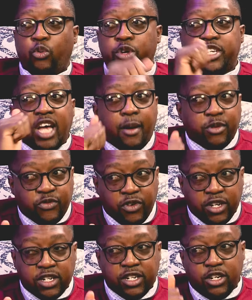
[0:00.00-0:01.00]
which comes
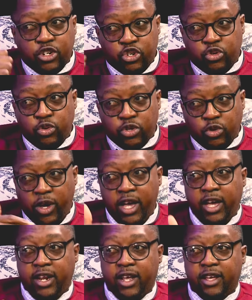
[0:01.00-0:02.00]
first, truth or
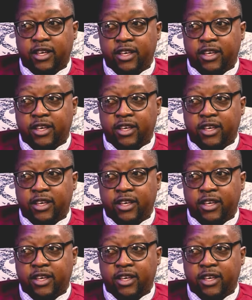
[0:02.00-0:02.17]
error?